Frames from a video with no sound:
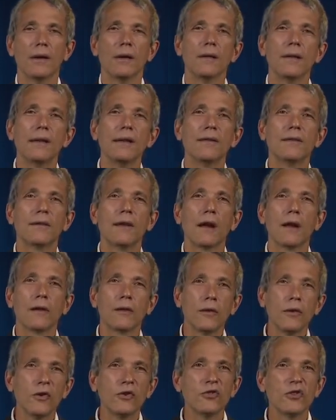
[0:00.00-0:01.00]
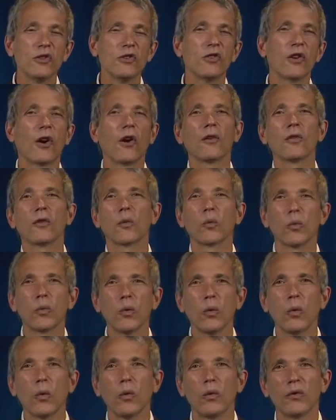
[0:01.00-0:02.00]
These conclusions are the
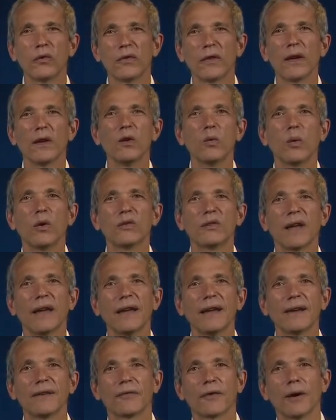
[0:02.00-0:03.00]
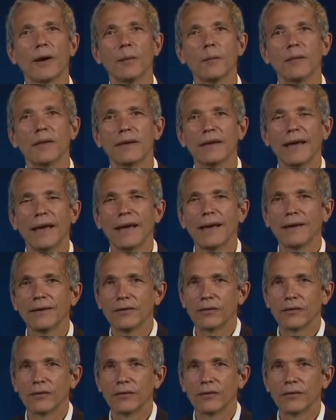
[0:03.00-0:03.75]
rules that you will take from the case.